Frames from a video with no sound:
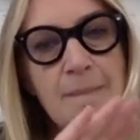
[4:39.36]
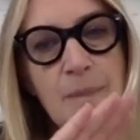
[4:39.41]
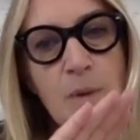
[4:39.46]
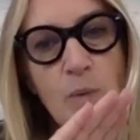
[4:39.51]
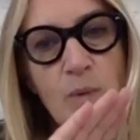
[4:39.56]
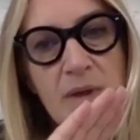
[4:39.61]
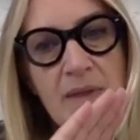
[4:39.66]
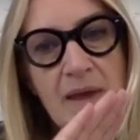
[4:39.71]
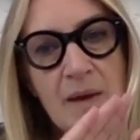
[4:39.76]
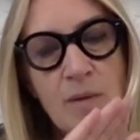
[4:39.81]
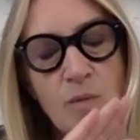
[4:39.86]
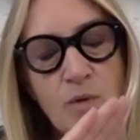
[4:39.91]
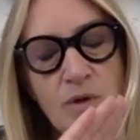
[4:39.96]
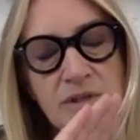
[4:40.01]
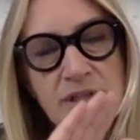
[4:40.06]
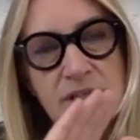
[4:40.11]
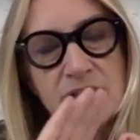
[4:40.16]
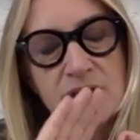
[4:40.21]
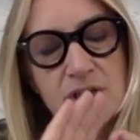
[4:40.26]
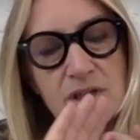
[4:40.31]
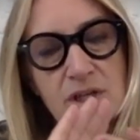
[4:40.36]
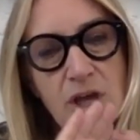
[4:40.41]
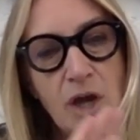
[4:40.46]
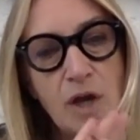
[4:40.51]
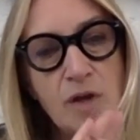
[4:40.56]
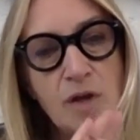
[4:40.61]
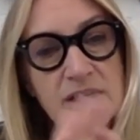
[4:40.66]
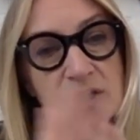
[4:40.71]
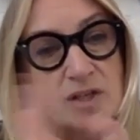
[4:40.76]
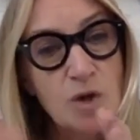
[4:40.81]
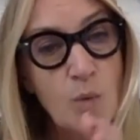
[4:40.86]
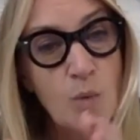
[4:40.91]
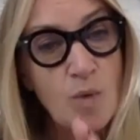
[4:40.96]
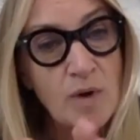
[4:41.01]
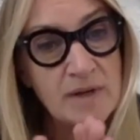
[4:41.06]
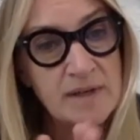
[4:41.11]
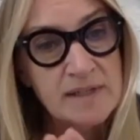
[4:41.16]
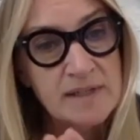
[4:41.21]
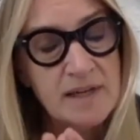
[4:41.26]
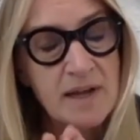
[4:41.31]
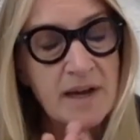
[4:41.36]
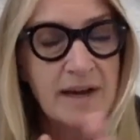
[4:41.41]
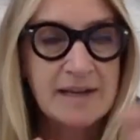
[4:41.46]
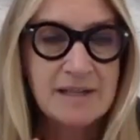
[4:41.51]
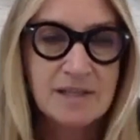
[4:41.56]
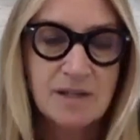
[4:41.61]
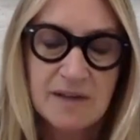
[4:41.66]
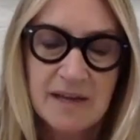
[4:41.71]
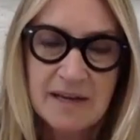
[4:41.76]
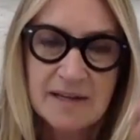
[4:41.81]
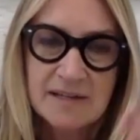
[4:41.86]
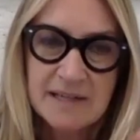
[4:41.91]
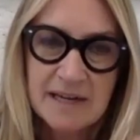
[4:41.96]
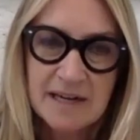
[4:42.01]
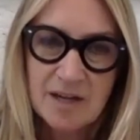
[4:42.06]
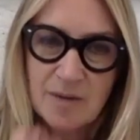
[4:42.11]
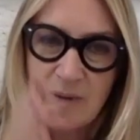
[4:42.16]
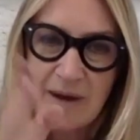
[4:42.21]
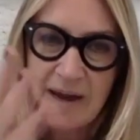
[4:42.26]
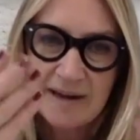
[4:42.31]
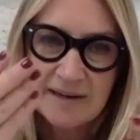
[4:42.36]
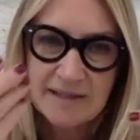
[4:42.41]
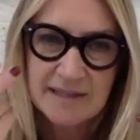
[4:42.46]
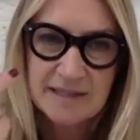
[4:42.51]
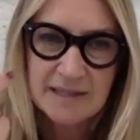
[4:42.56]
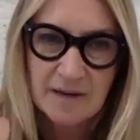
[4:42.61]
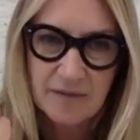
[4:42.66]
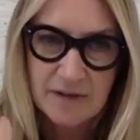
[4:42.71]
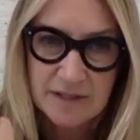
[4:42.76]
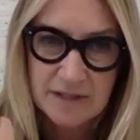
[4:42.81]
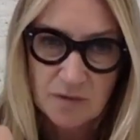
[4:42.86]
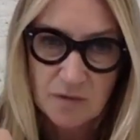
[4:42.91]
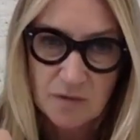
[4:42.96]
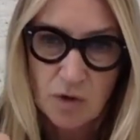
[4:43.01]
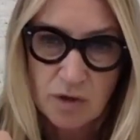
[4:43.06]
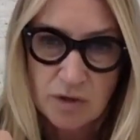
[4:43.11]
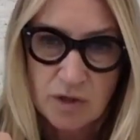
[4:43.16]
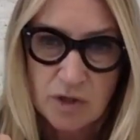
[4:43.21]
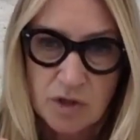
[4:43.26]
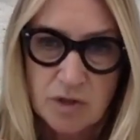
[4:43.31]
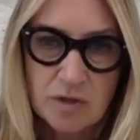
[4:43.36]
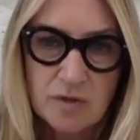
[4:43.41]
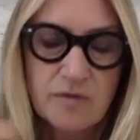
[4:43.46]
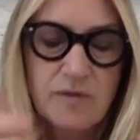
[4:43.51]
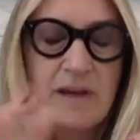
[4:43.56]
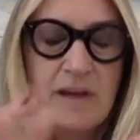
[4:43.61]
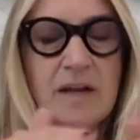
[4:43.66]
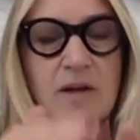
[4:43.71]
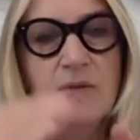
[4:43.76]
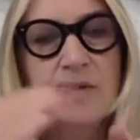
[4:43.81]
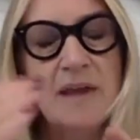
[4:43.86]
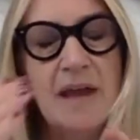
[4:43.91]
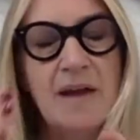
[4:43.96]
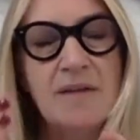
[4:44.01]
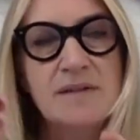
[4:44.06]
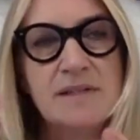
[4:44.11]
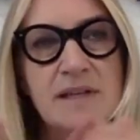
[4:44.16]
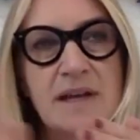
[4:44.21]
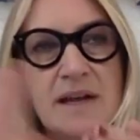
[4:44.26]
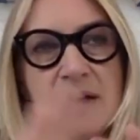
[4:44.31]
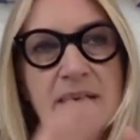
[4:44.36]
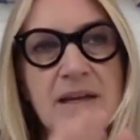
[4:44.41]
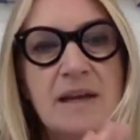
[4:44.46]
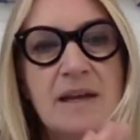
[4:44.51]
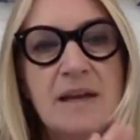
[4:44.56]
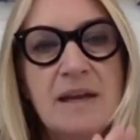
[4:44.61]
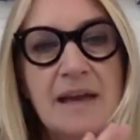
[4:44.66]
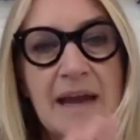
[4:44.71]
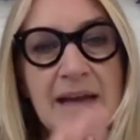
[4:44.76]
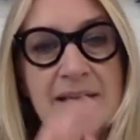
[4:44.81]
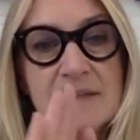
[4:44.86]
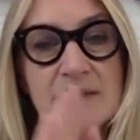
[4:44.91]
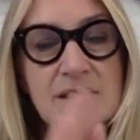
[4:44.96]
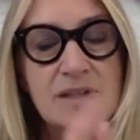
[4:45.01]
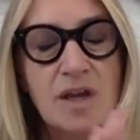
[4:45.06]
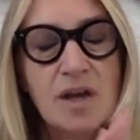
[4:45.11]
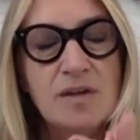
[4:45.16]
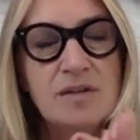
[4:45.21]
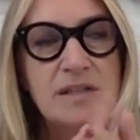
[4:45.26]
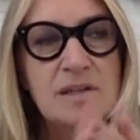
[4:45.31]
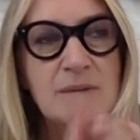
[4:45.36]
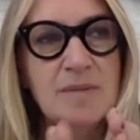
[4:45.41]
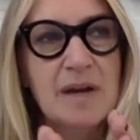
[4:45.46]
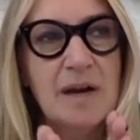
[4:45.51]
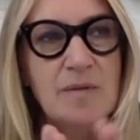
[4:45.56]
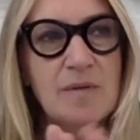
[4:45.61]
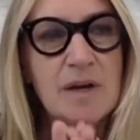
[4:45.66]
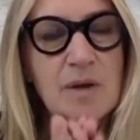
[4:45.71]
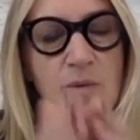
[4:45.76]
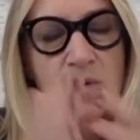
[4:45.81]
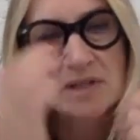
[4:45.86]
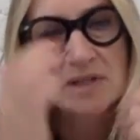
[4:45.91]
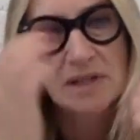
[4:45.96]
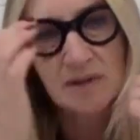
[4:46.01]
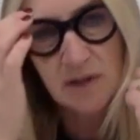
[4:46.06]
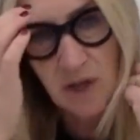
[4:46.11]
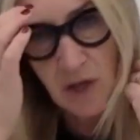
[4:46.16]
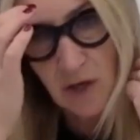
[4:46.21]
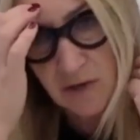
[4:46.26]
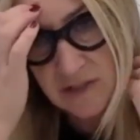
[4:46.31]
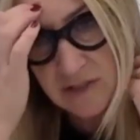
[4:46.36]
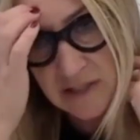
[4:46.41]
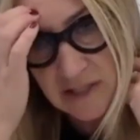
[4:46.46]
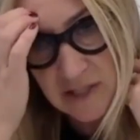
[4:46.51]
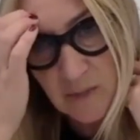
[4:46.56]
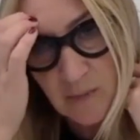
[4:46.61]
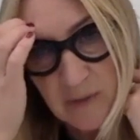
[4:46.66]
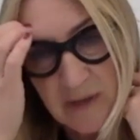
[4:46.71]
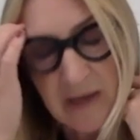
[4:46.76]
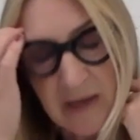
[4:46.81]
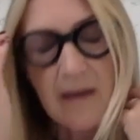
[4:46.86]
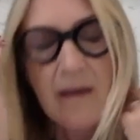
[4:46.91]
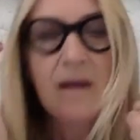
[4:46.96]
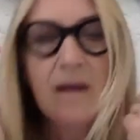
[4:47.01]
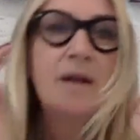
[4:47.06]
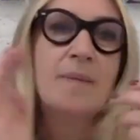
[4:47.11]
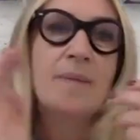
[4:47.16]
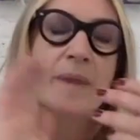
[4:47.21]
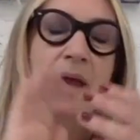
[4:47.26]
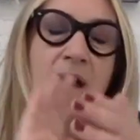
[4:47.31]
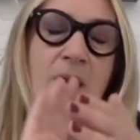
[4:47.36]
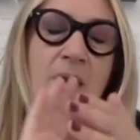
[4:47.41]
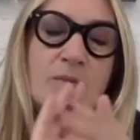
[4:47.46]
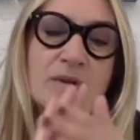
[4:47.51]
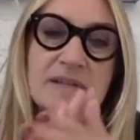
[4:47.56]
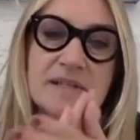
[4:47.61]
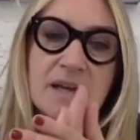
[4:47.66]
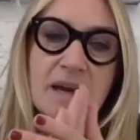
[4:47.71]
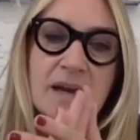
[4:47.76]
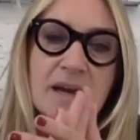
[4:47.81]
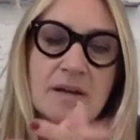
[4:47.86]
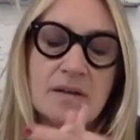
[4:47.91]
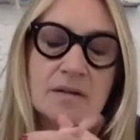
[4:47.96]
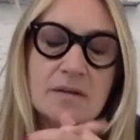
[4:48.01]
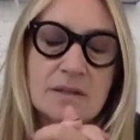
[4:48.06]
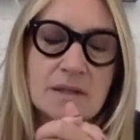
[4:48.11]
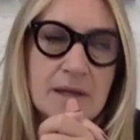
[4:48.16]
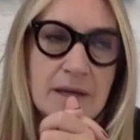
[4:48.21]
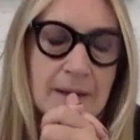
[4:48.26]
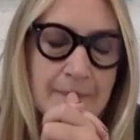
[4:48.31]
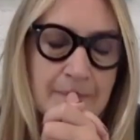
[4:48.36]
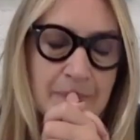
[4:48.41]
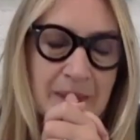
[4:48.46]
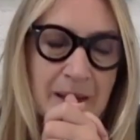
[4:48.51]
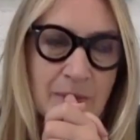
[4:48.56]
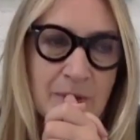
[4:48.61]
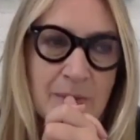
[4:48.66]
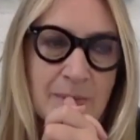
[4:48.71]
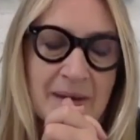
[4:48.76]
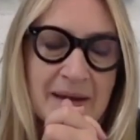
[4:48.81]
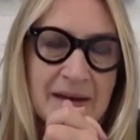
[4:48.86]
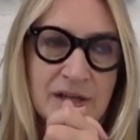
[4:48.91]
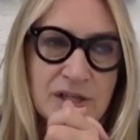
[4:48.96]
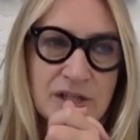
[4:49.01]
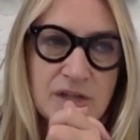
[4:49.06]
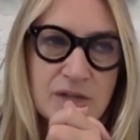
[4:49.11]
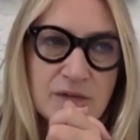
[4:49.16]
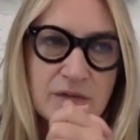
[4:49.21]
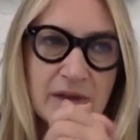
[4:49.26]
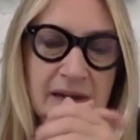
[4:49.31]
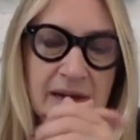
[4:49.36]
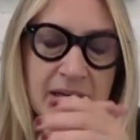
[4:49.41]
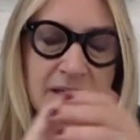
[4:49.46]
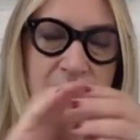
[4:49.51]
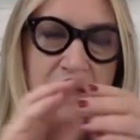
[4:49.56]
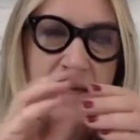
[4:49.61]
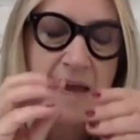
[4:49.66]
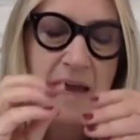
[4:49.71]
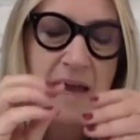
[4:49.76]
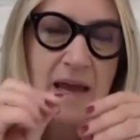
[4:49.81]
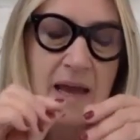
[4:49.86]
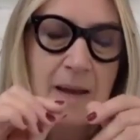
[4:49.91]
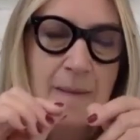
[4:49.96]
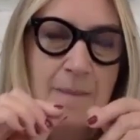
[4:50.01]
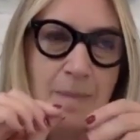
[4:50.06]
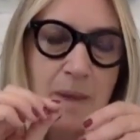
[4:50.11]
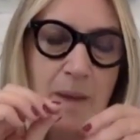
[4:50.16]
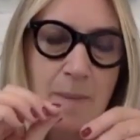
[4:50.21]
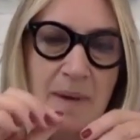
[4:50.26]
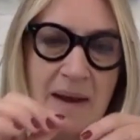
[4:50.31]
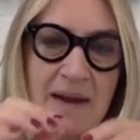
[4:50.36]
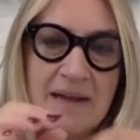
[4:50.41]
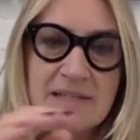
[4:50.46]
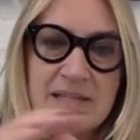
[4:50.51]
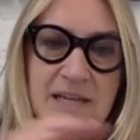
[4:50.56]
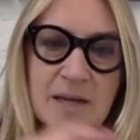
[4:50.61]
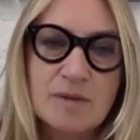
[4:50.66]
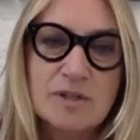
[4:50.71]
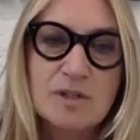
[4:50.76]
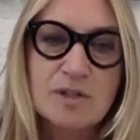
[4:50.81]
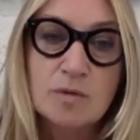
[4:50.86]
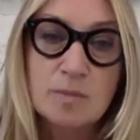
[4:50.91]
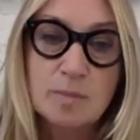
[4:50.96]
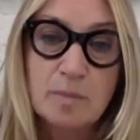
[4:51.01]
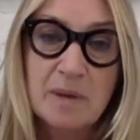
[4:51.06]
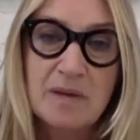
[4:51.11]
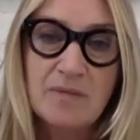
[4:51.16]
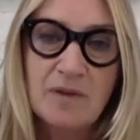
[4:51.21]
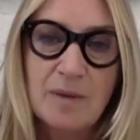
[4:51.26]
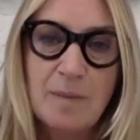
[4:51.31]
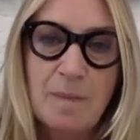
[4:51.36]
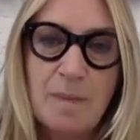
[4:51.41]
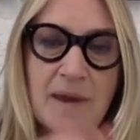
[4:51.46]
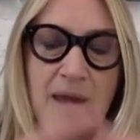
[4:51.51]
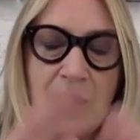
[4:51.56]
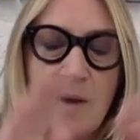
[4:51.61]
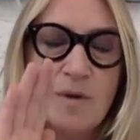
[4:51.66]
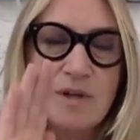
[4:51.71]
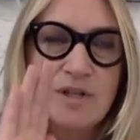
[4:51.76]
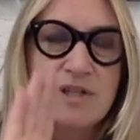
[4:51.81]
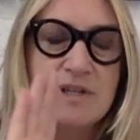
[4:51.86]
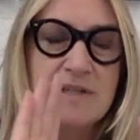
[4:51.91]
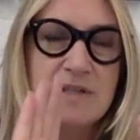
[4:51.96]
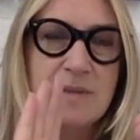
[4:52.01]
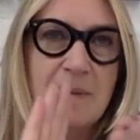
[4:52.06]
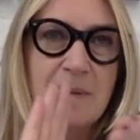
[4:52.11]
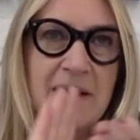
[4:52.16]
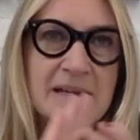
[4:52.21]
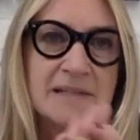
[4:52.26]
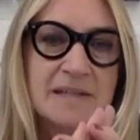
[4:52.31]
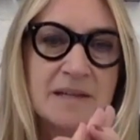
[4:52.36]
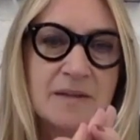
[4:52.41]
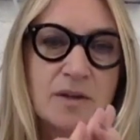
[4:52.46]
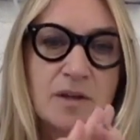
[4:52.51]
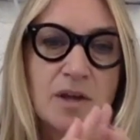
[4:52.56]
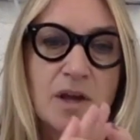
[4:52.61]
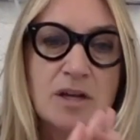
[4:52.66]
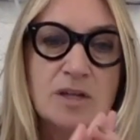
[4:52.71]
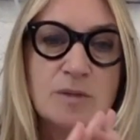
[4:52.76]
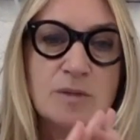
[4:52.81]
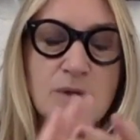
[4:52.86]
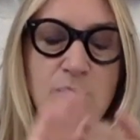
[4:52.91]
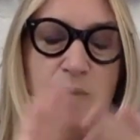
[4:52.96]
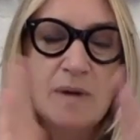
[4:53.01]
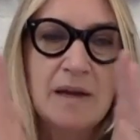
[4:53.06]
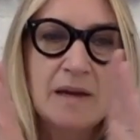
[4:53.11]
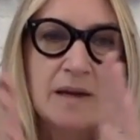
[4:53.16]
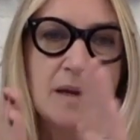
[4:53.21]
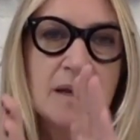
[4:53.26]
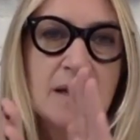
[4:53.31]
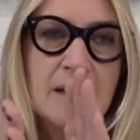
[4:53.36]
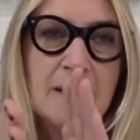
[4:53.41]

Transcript: we then wanted to coat it on one side. So the inside of the bag is this lovely sort of cotton drill feeling. On the outside, it has this coating, but I really wanted the coating to be recycled. And we managed to find a plastic which is called PVB, which is the plastic that goes between